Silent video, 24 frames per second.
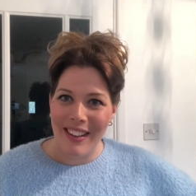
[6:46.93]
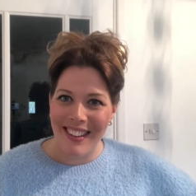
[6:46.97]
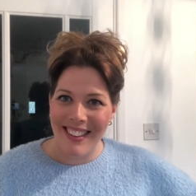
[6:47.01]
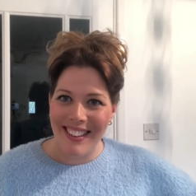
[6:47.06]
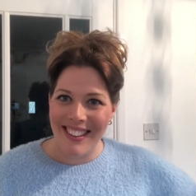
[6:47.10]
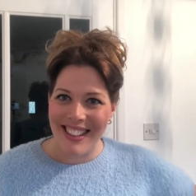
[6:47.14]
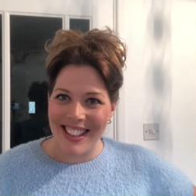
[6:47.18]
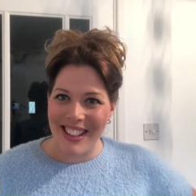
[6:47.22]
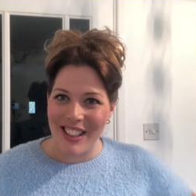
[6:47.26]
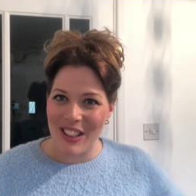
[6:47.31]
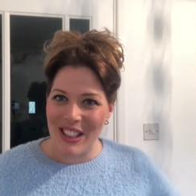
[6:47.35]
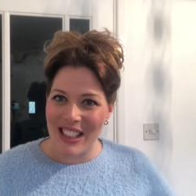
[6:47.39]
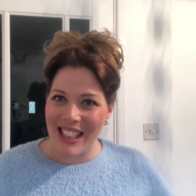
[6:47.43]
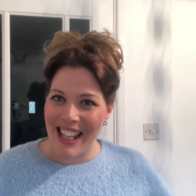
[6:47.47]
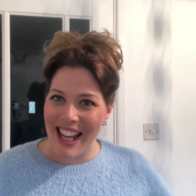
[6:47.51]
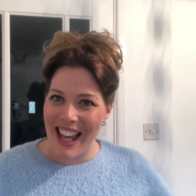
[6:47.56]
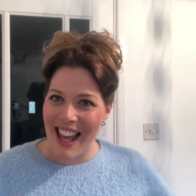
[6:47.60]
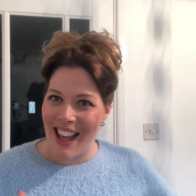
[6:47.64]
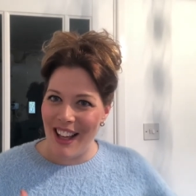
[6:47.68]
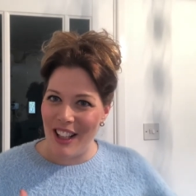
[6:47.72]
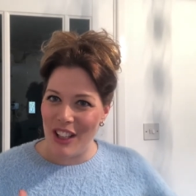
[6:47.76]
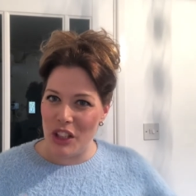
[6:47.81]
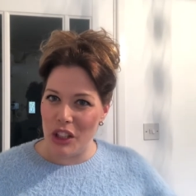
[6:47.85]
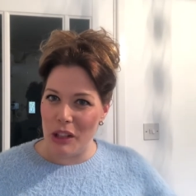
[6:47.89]
She used to get
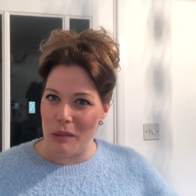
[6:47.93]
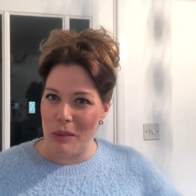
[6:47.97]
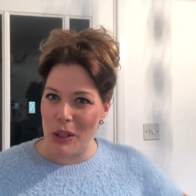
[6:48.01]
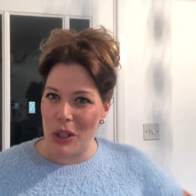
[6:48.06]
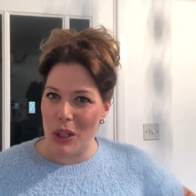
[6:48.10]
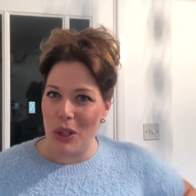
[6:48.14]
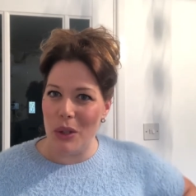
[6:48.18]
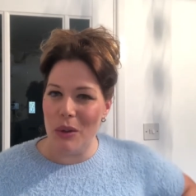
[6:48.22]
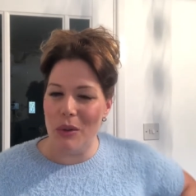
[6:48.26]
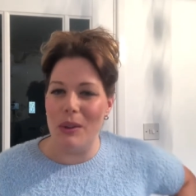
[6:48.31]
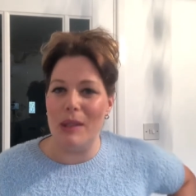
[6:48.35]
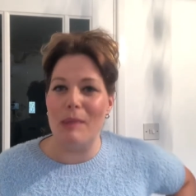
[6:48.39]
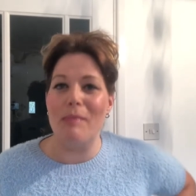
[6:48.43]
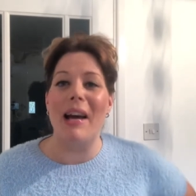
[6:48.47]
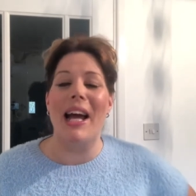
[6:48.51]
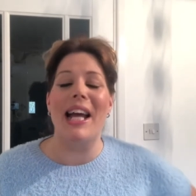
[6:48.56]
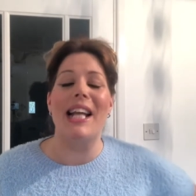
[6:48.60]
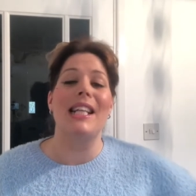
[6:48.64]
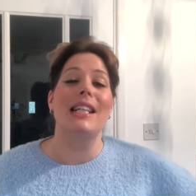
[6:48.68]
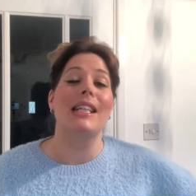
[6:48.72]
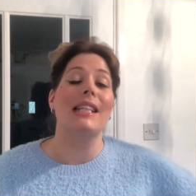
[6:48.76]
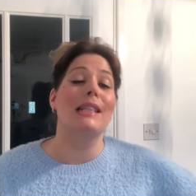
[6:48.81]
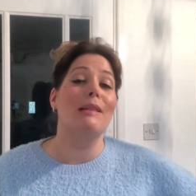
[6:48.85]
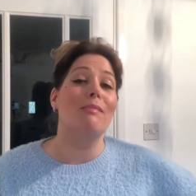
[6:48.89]
her Jimmy Choo's
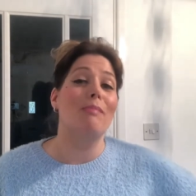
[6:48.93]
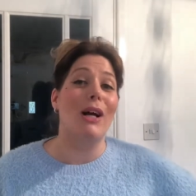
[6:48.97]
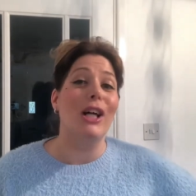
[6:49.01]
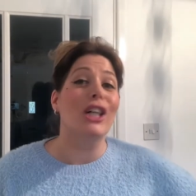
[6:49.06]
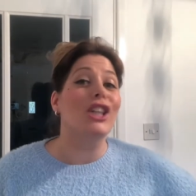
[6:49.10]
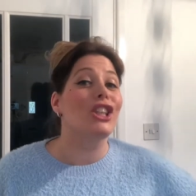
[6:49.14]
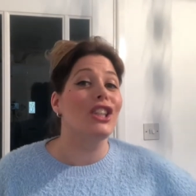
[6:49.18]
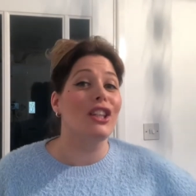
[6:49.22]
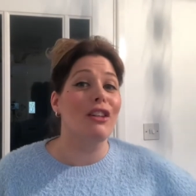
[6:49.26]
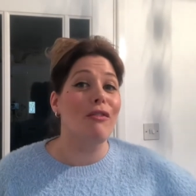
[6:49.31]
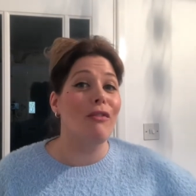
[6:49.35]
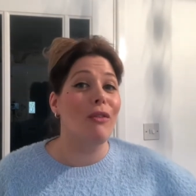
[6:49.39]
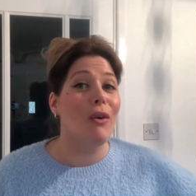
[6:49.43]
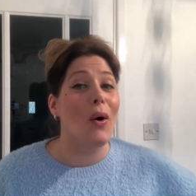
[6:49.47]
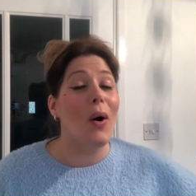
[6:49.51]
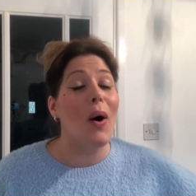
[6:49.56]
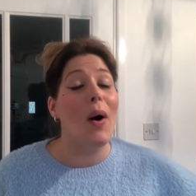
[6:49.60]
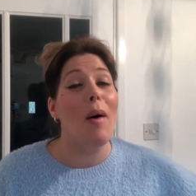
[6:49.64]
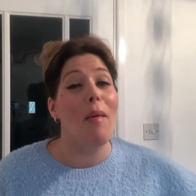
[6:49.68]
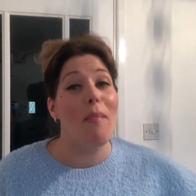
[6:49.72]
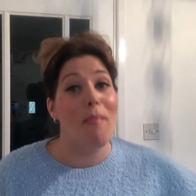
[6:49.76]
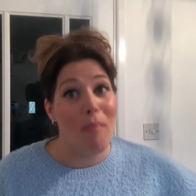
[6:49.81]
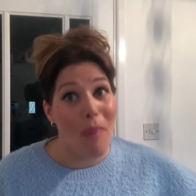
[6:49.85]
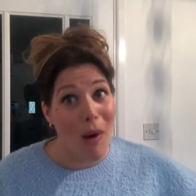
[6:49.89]
made especially for
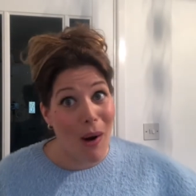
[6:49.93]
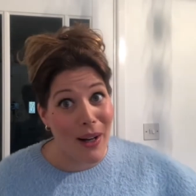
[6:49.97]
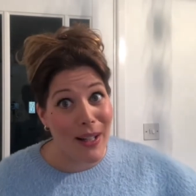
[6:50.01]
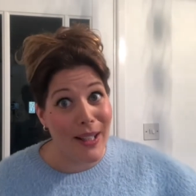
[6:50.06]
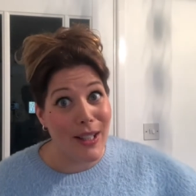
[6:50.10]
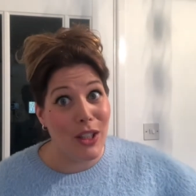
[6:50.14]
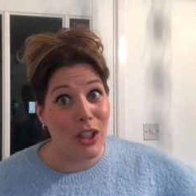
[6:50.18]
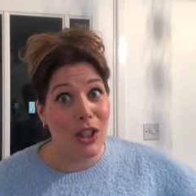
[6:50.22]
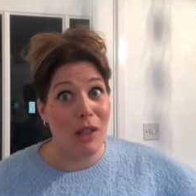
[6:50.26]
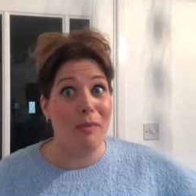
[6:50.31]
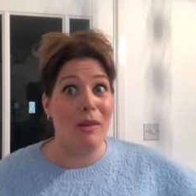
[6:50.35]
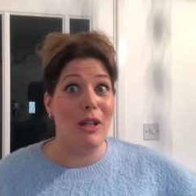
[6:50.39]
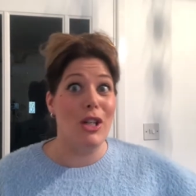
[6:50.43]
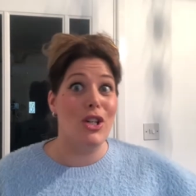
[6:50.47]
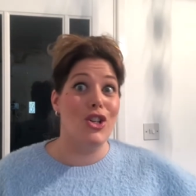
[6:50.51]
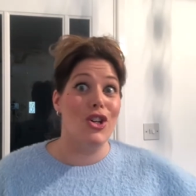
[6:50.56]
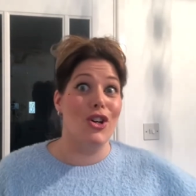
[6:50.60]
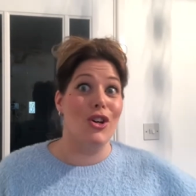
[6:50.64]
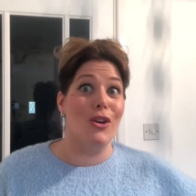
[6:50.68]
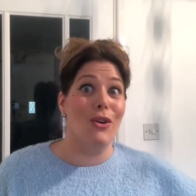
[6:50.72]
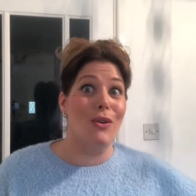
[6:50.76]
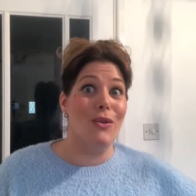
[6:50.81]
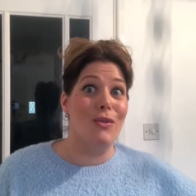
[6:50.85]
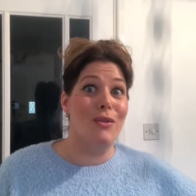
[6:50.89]
her by Jimmy
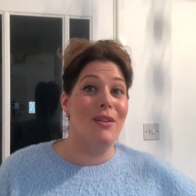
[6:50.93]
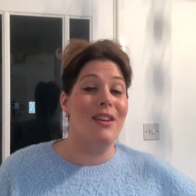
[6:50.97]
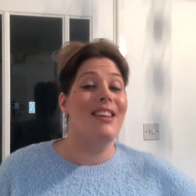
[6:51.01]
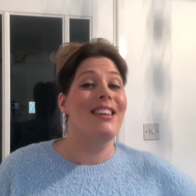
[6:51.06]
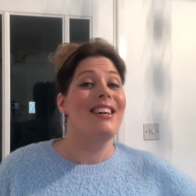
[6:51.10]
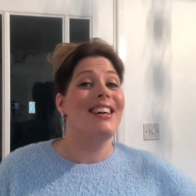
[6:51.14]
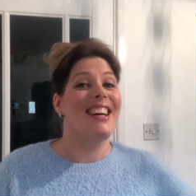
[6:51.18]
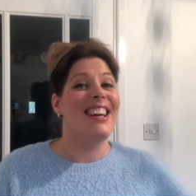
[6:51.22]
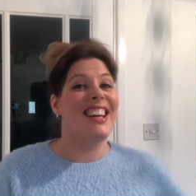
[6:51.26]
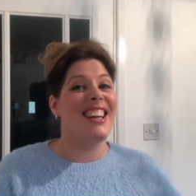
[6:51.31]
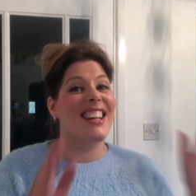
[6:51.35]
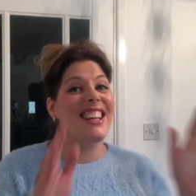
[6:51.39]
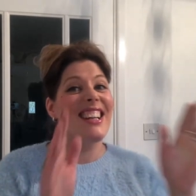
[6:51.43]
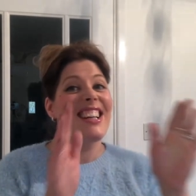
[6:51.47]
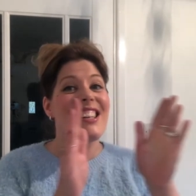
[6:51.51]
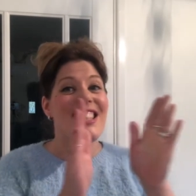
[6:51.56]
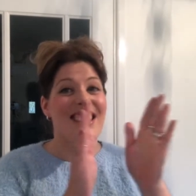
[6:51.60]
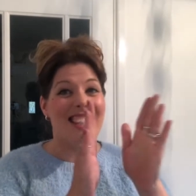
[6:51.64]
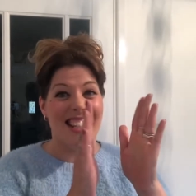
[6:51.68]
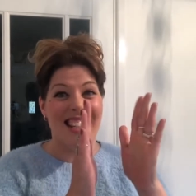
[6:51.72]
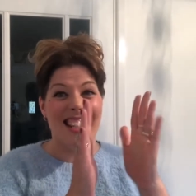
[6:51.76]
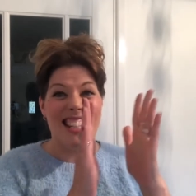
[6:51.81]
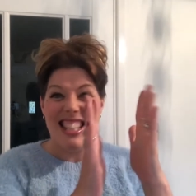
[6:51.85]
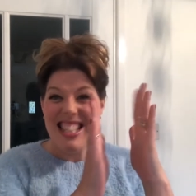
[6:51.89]
Choo in a
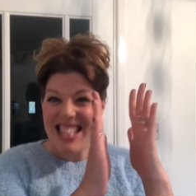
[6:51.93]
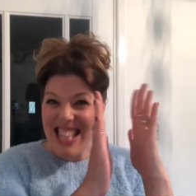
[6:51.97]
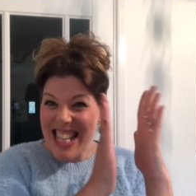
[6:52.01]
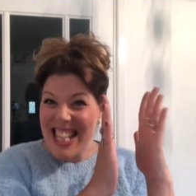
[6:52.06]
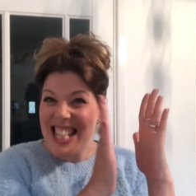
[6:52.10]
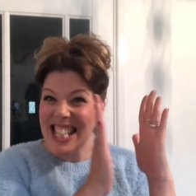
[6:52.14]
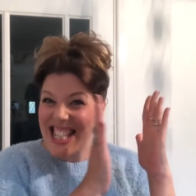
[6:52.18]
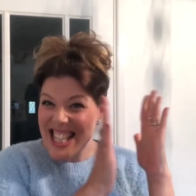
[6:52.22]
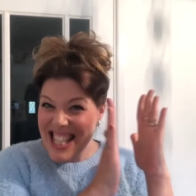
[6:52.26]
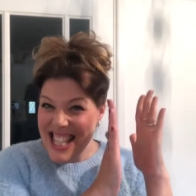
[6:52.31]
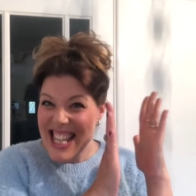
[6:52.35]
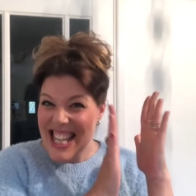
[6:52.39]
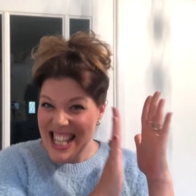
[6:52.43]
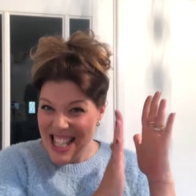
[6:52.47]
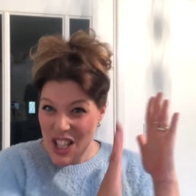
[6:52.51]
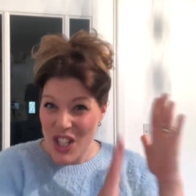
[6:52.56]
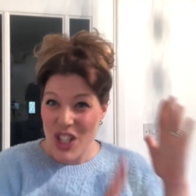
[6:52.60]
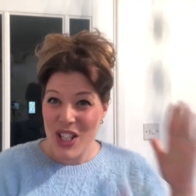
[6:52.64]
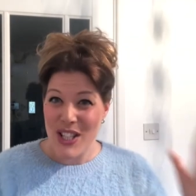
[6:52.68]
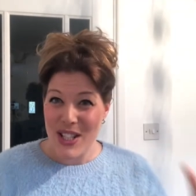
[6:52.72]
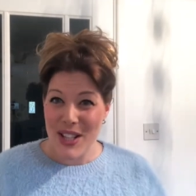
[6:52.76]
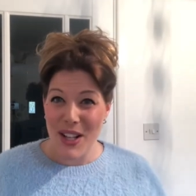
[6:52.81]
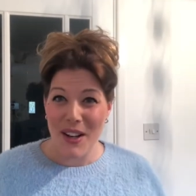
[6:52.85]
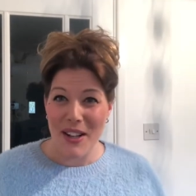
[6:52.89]
in a titchy titchy
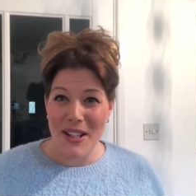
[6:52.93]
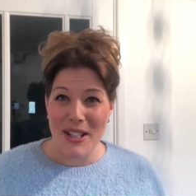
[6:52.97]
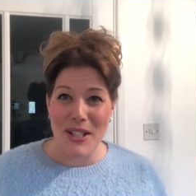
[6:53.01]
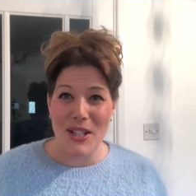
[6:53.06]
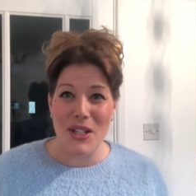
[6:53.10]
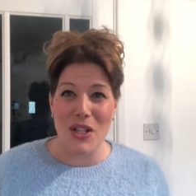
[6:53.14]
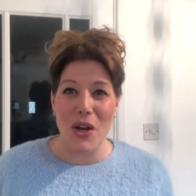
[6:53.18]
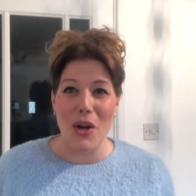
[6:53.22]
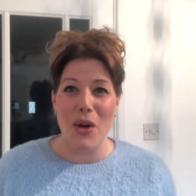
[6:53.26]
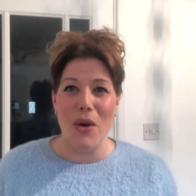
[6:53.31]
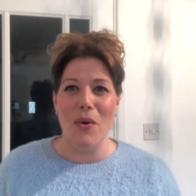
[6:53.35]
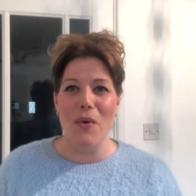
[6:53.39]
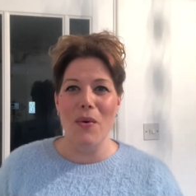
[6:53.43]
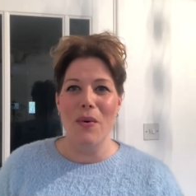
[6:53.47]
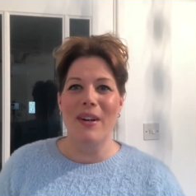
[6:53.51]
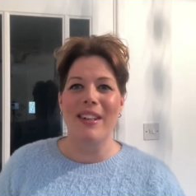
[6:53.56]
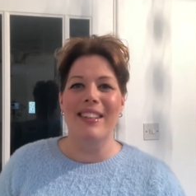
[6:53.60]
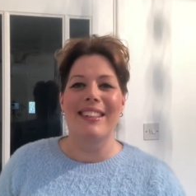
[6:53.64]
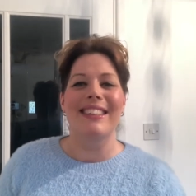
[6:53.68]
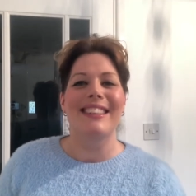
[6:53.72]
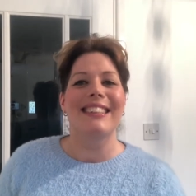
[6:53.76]
size two